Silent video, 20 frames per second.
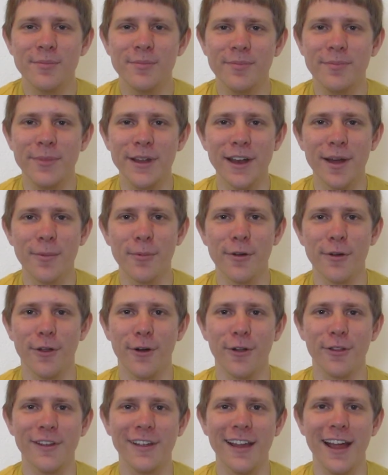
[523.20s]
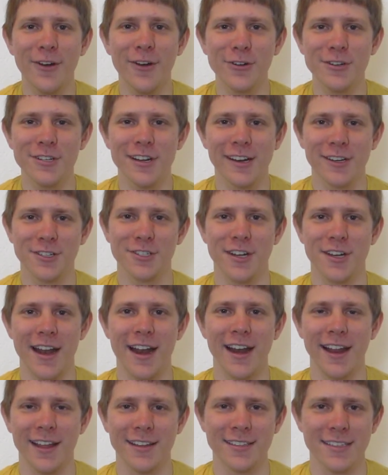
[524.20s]
beat up with all the energetic
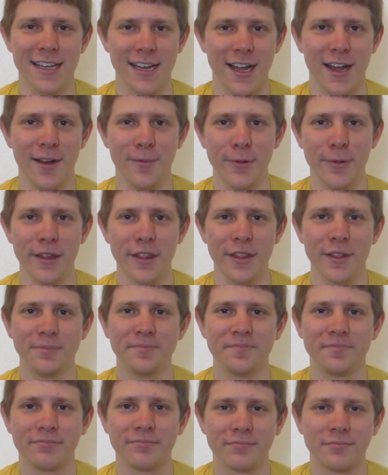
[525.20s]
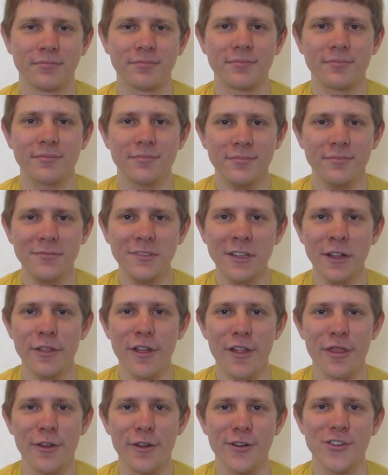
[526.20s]
shenanigans that come with
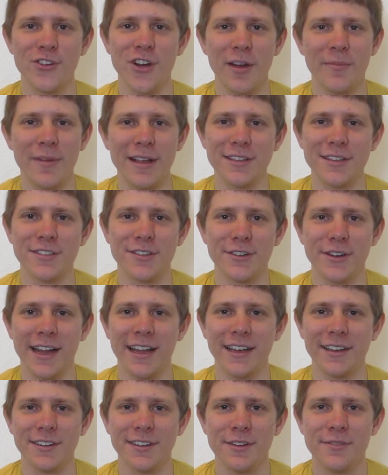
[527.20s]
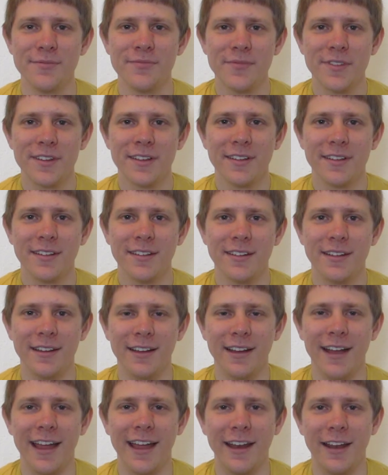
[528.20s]
the third trimester and
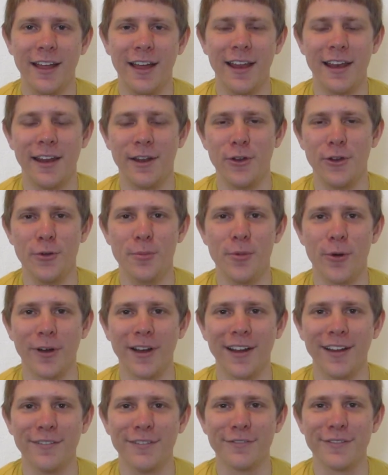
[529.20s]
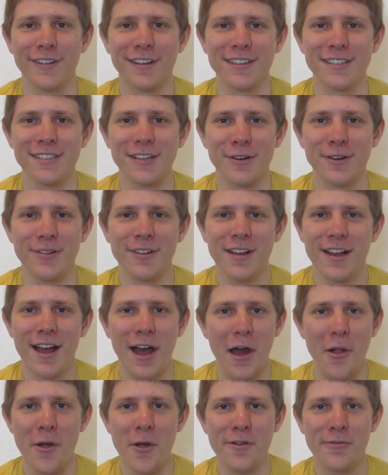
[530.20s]
the newborn infant. So
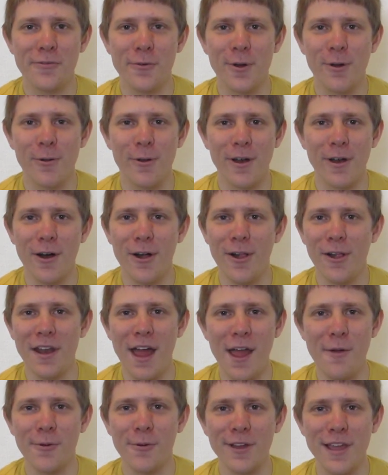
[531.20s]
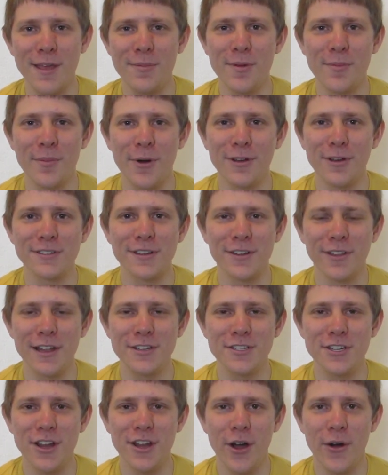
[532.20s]
I look forward to it all, and I will keep you posted and
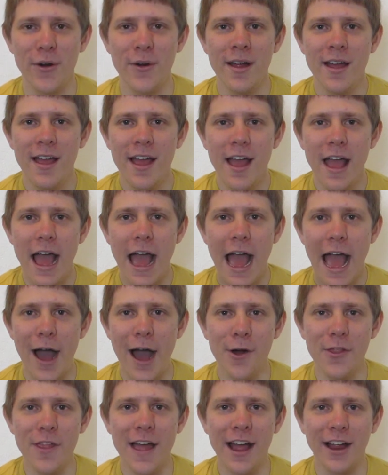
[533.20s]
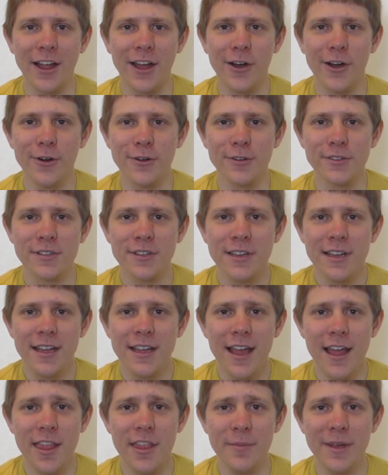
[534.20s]
let you know how that goes.
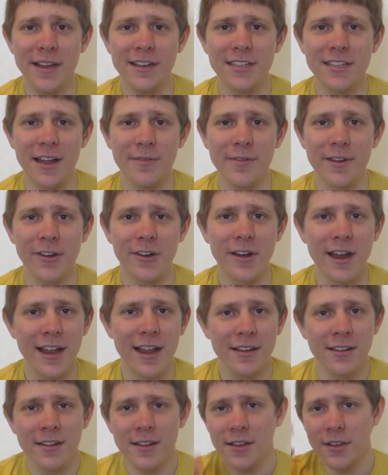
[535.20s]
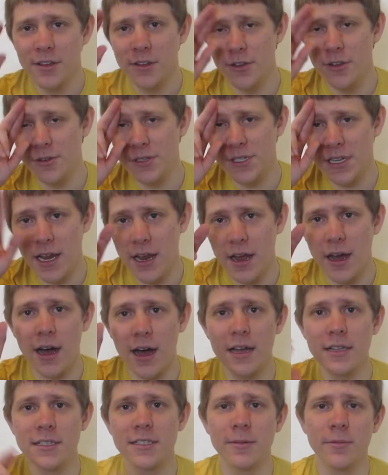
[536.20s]
In the meantime, Internet, you stay
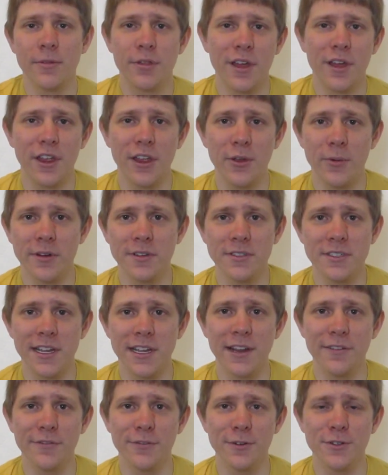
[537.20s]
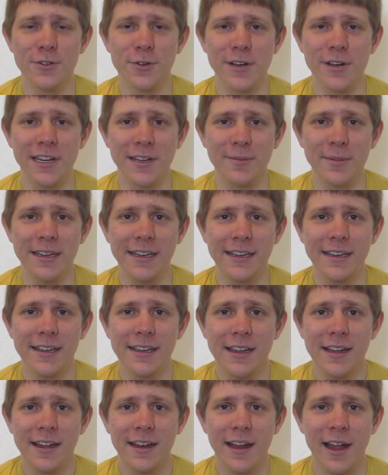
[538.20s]
awesome. Thank you once again for joining me.
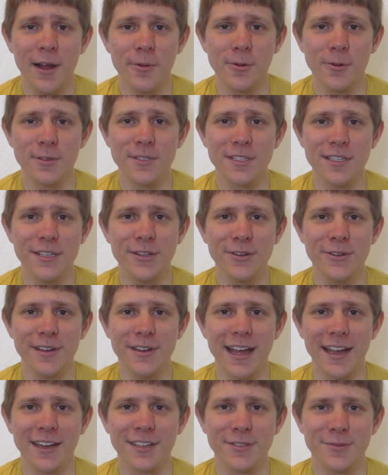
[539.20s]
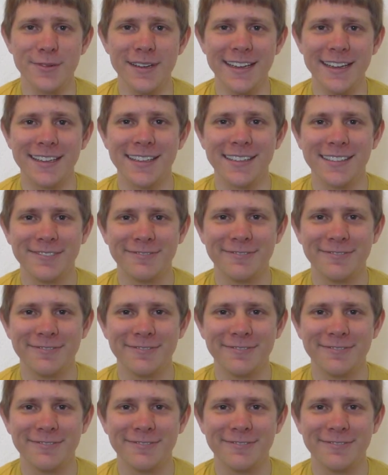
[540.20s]
I will see you next week.